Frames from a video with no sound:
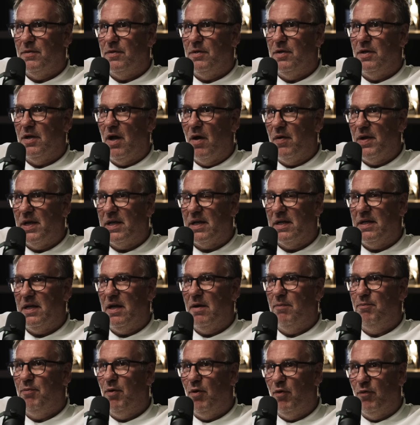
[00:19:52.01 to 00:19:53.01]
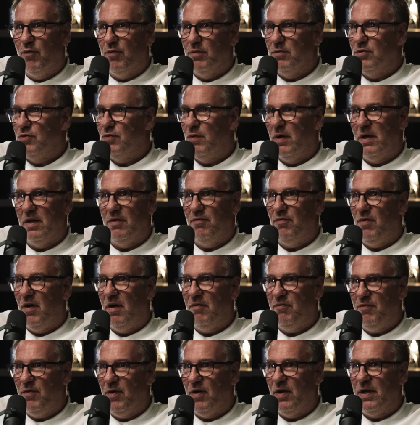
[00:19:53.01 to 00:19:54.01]
You know, he could hit a ball from
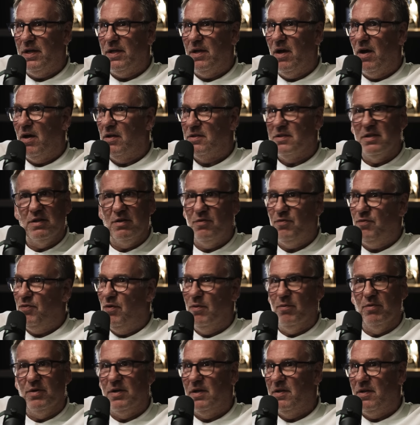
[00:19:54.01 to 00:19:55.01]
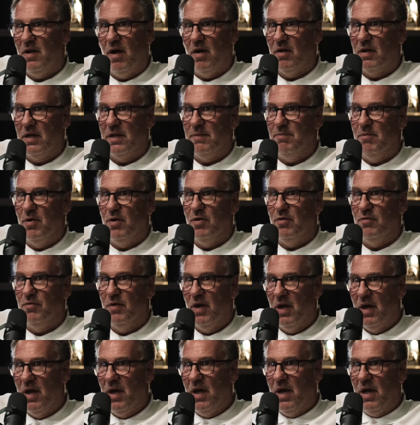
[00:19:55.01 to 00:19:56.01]
25, 30 yards and his foot would hardly move.